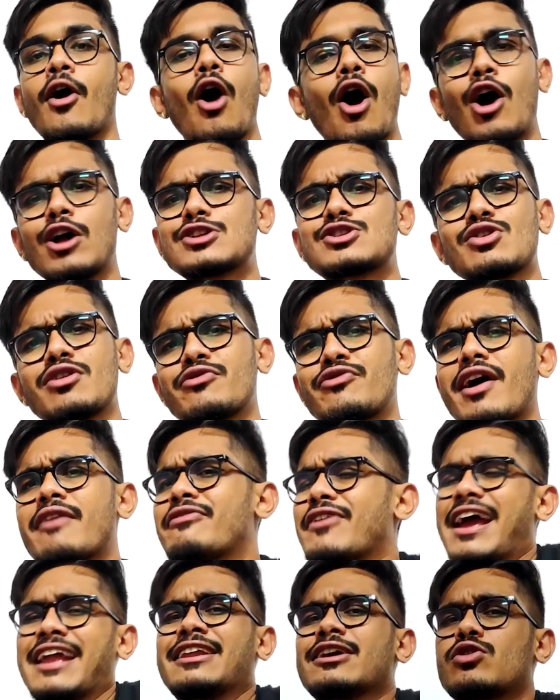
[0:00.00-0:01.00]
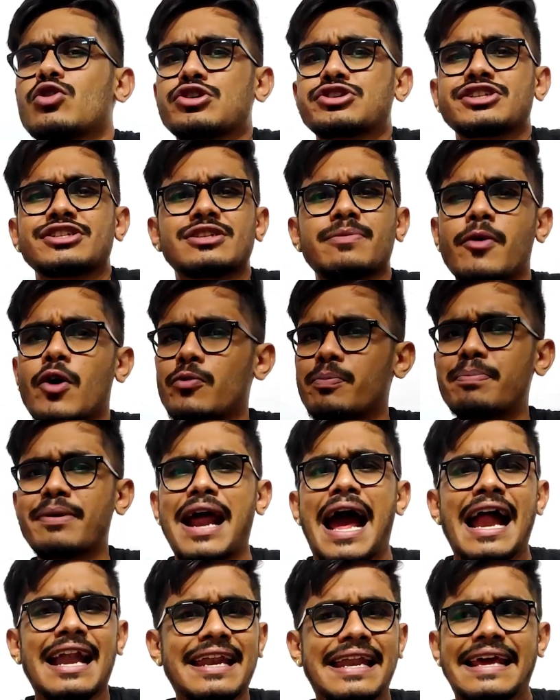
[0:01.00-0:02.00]
Also, if you have any questions about
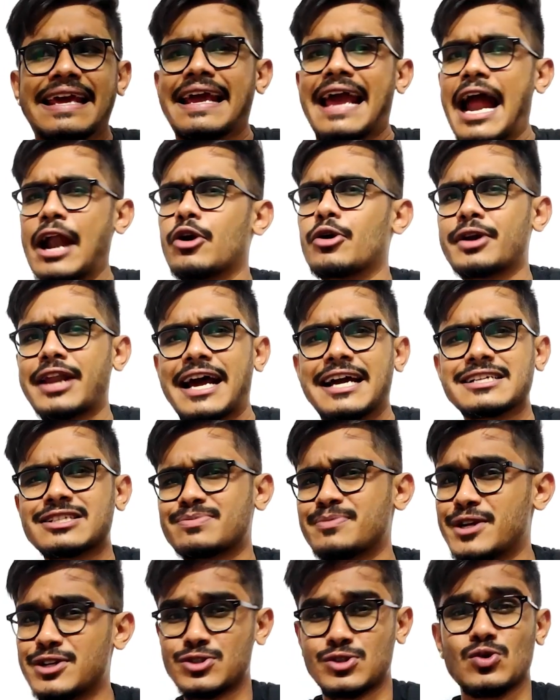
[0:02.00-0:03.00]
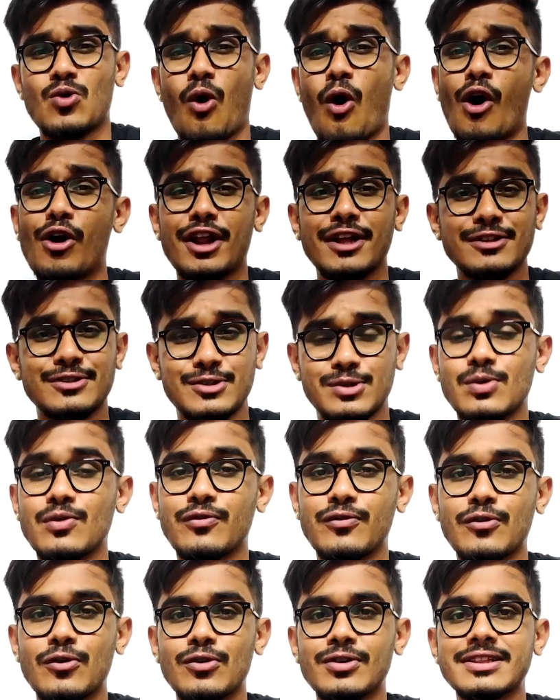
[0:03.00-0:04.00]
branding, advertisement, so on and so
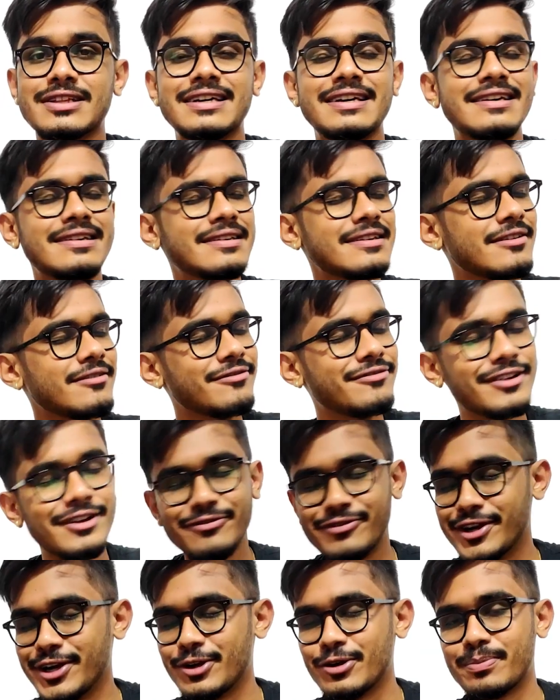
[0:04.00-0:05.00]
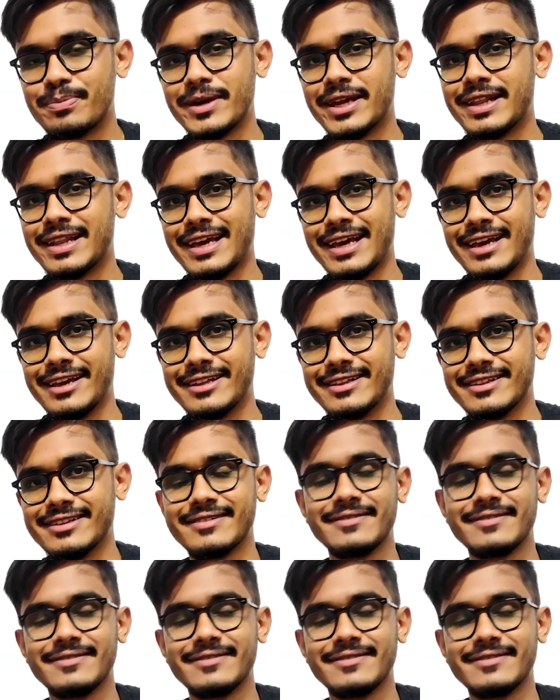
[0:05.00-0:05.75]
forth, feel free to pin in.